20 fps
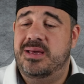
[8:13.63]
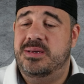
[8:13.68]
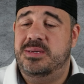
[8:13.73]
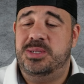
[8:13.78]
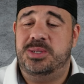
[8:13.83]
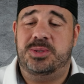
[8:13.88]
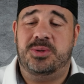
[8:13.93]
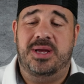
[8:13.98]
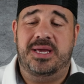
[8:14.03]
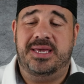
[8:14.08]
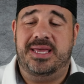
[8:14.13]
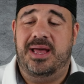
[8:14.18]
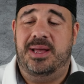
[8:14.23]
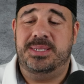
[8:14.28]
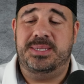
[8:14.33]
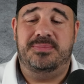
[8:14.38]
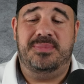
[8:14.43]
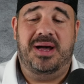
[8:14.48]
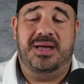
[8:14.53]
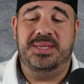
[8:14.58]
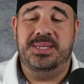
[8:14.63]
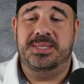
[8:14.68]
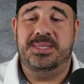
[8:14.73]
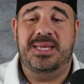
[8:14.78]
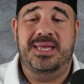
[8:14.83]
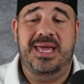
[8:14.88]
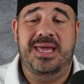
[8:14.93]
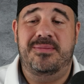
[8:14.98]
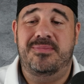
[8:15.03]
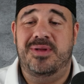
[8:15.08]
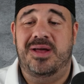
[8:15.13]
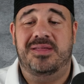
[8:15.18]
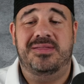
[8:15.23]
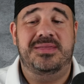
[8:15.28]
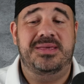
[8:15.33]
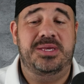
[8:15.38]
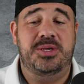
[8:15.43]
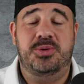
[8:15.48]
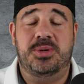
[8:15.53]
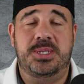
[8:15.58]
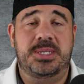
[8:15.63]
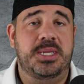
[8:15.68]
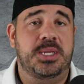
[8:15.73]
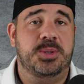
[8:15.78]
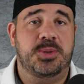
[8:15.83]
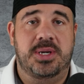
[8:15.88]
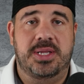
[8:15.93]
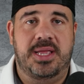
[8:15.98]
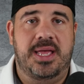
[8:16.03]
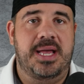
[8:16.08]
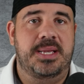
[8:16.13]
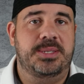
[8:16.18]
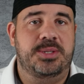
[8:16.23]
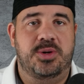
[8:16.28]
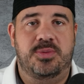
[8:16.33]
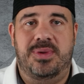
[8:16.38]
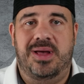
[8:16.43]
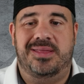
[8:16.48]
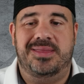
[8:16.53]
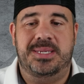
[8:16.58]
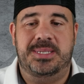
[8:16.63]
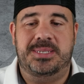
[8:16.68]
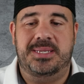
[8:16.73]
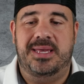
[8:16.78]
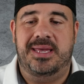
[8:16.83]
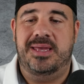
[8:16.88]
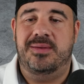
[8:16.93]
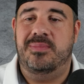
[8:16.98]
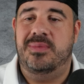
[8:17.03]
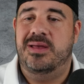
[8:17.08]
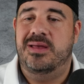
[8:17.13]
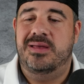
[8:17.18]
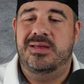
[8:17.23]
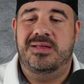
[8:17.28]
Strikeouts about the same. Nothing. You can see the trend lines are about the same.